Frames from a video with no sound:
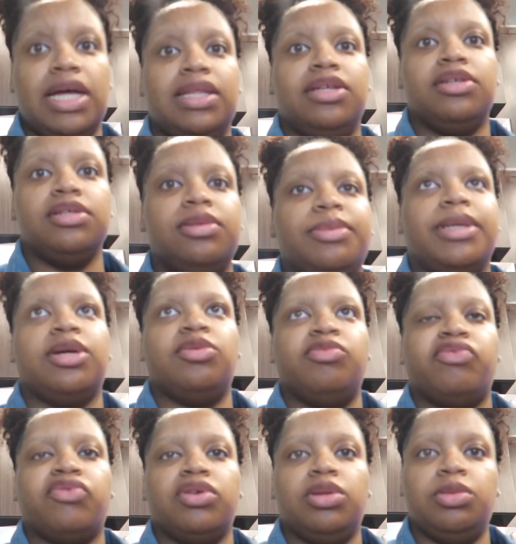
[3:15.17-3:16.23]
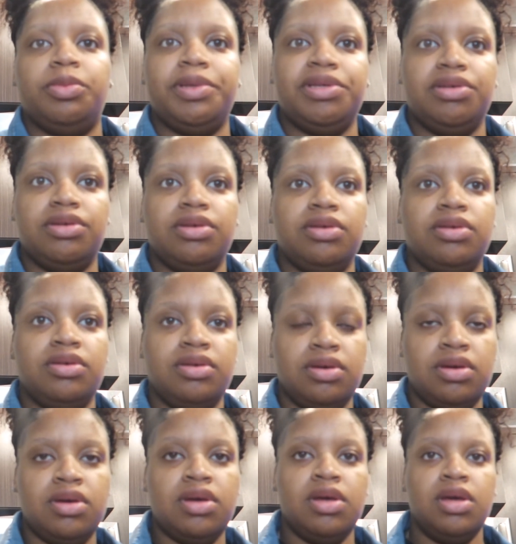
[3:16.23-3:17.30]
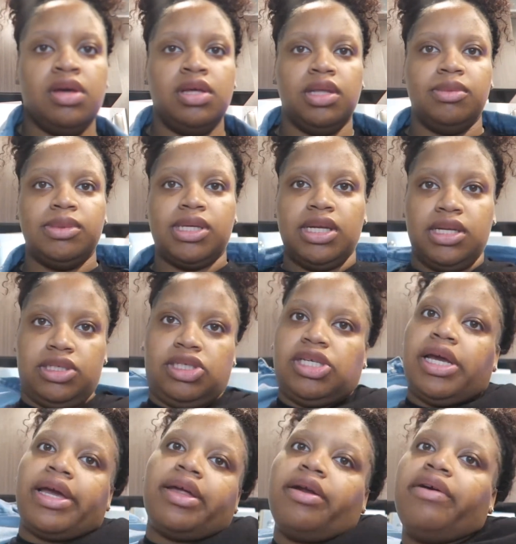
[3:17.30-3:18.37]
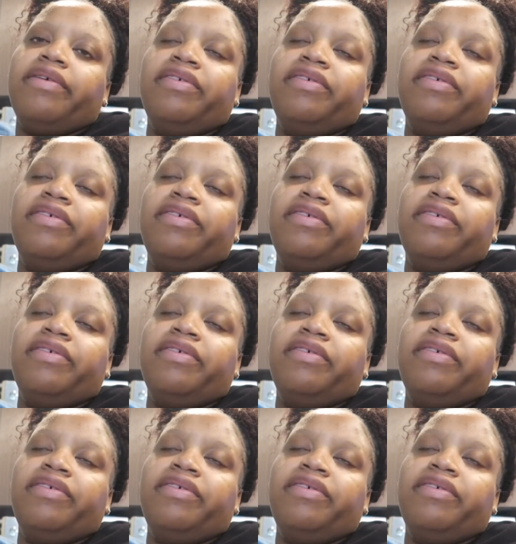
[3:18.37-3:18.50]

I literally went home for a little bit. Let me take this jacket off.